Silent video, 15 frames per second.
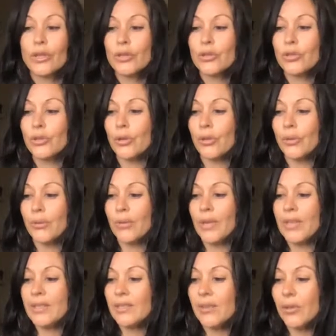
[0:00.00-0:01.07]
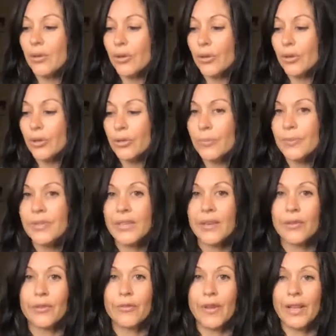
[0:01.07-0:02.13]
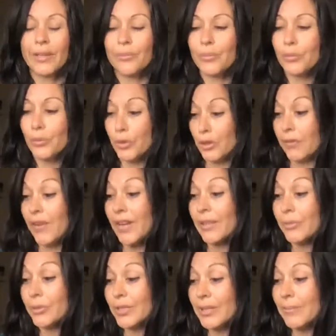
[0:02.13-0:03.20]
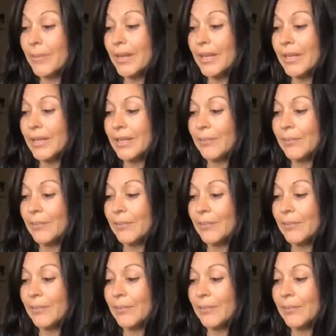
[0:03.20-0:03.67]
So these are the herbs that were available to me